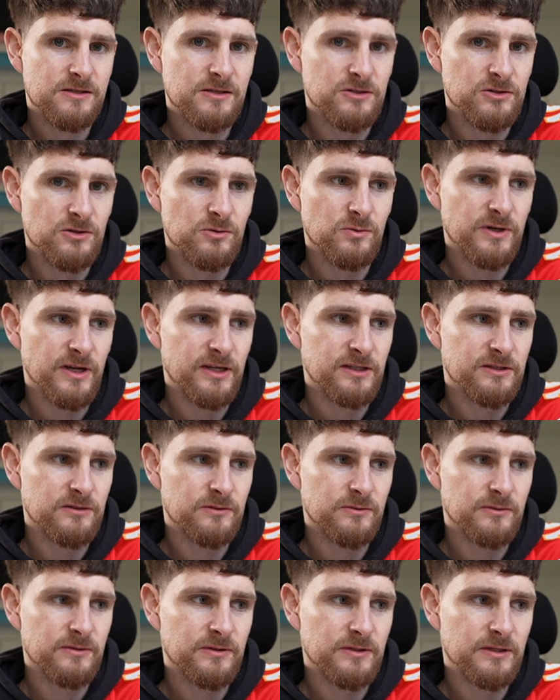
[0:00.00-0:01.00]
to do what I
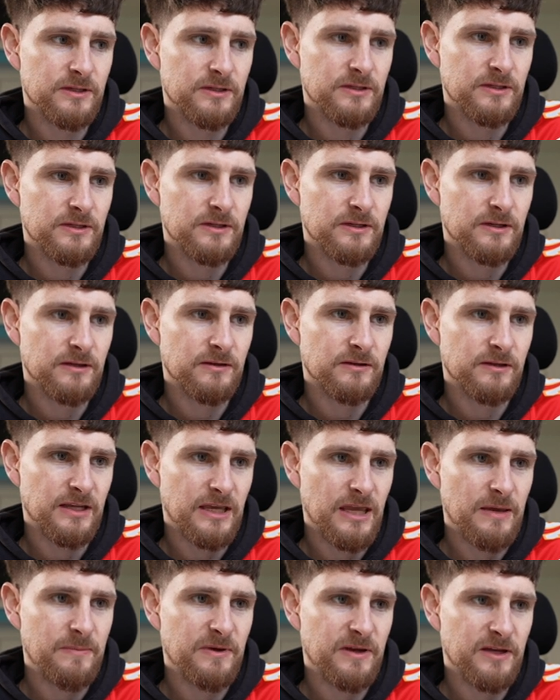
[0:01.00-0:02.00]
do and
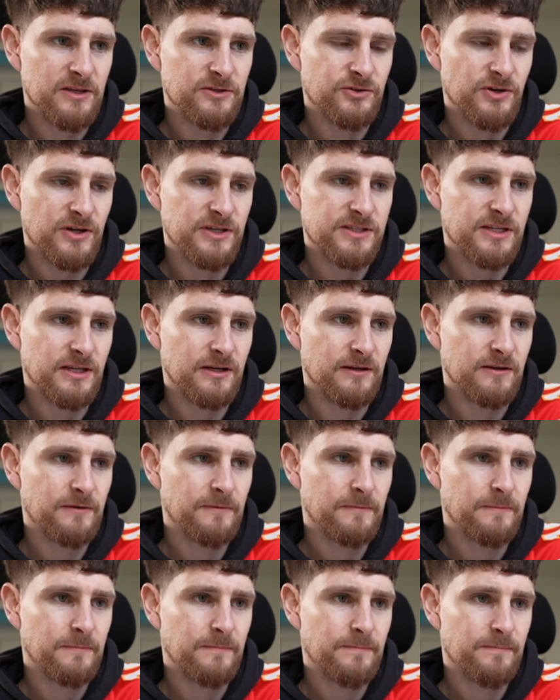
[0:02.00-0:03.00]
keep it interesting.
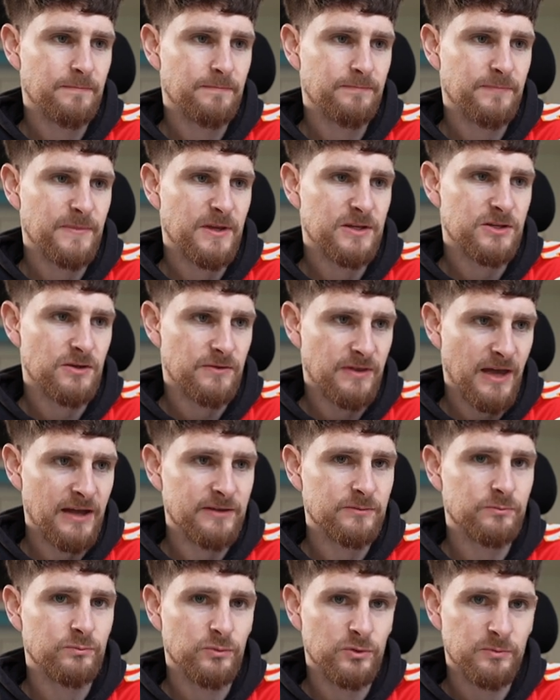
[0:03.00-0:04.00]
So
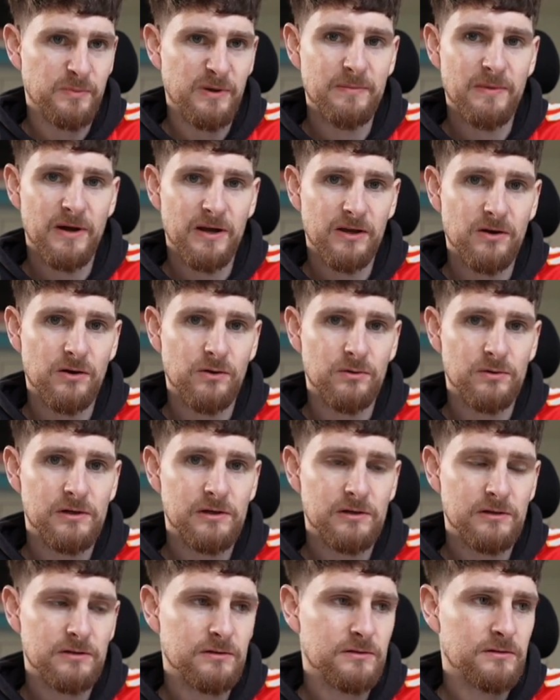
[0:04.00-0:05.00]
that would be my goal.
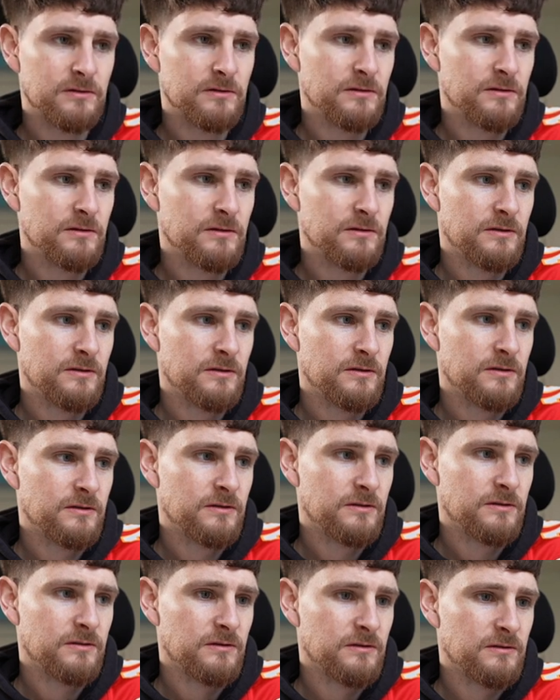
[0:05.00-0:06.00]

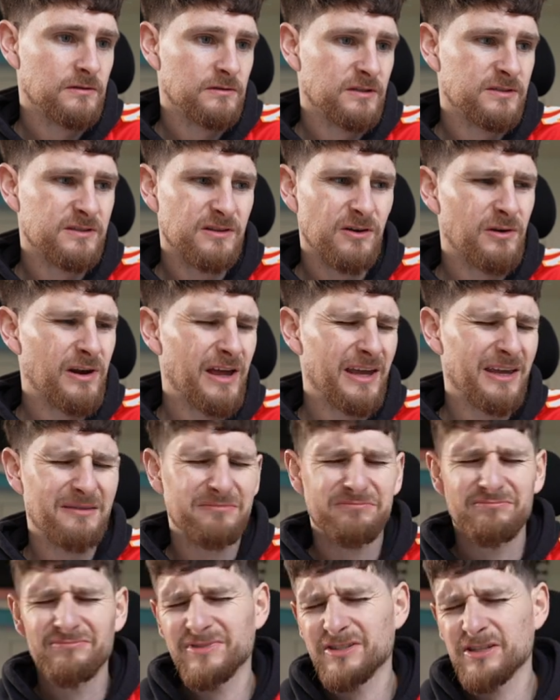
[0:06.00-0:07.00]
There's no
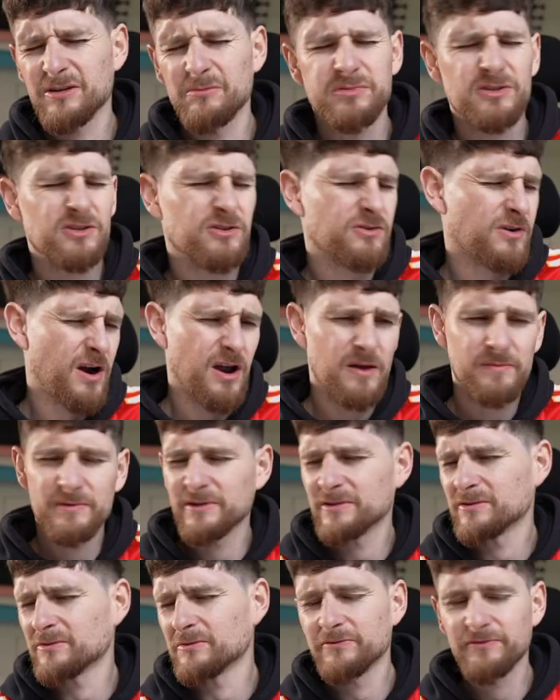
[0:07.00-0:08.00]
like subscriber
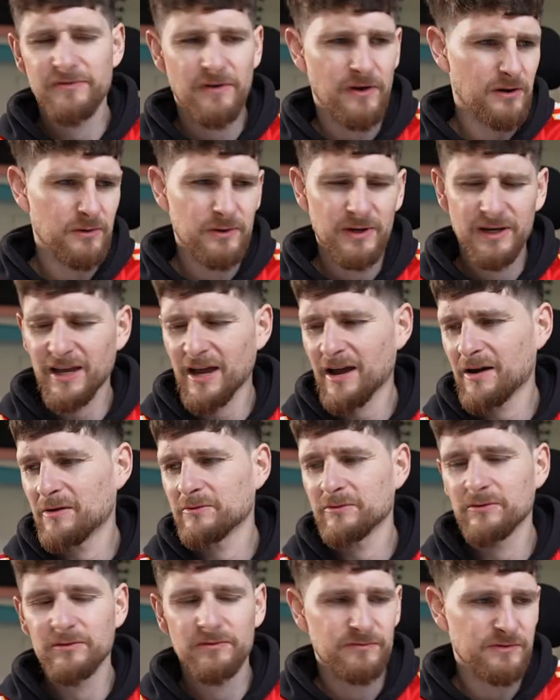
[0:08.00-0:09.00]
or follower
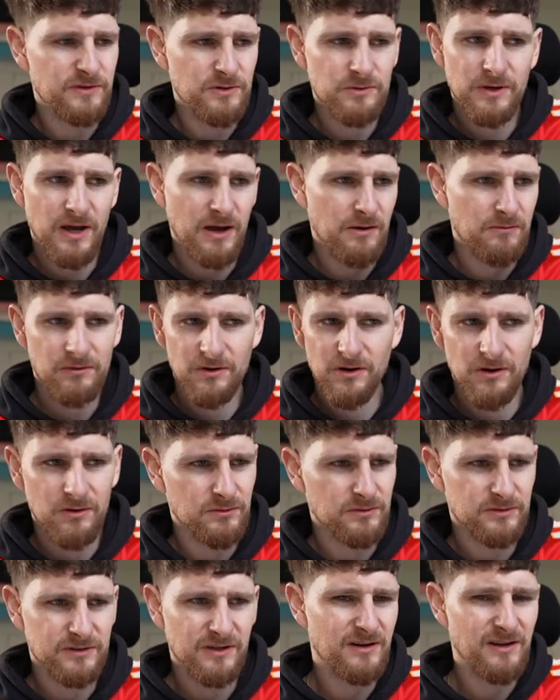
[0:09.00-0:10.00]
count or view count
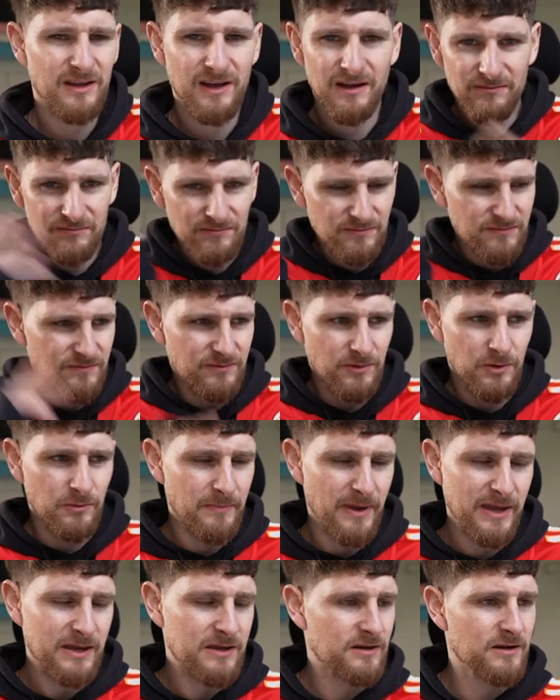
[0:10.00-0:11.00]
goals, none of that, or
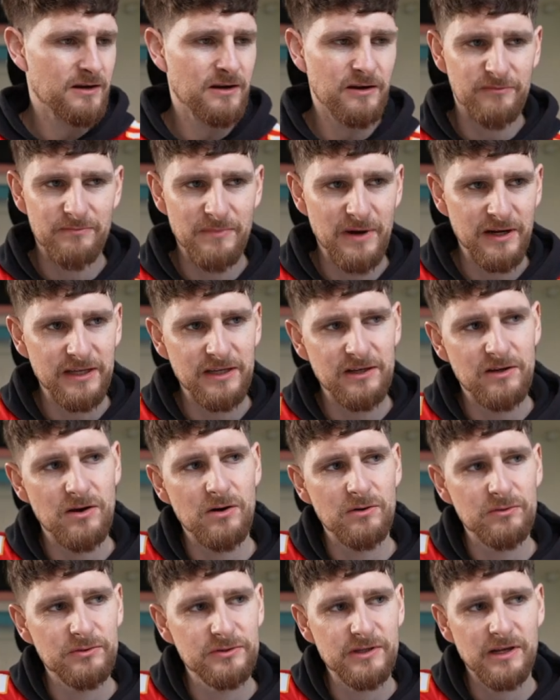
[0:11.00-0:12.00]
make enough money
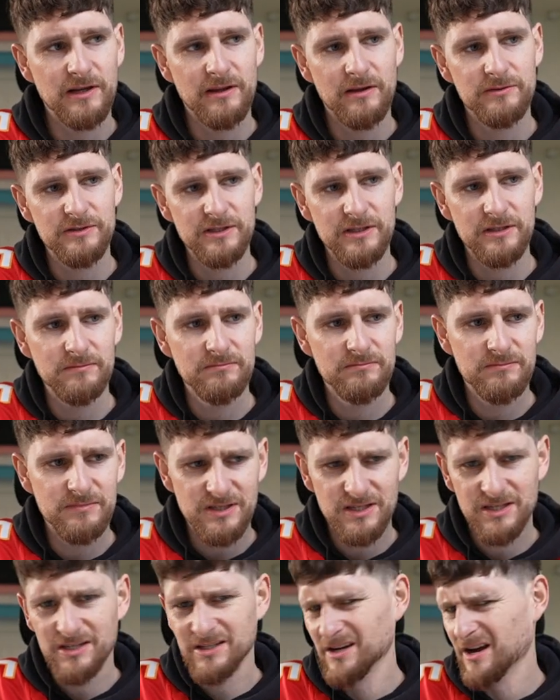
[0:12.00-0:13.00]
goals. Like those are
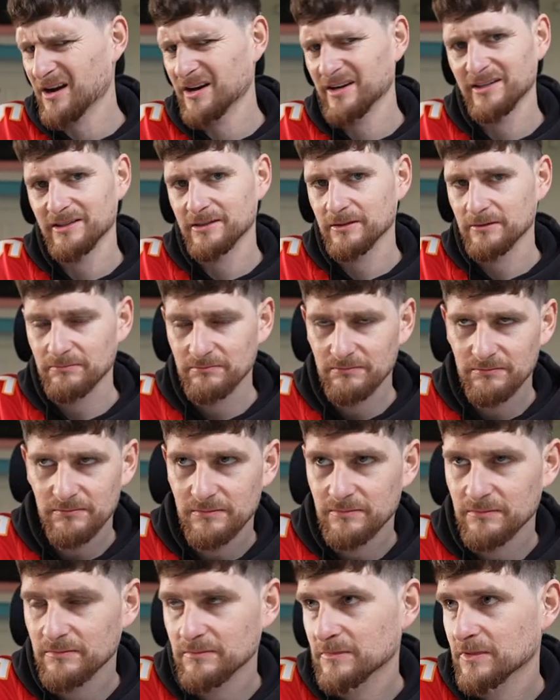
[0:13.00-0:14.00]
side
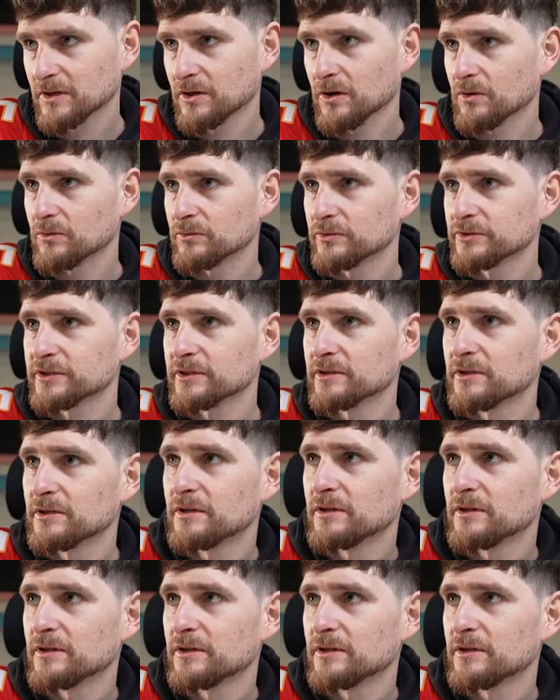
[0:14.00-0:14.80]
goals.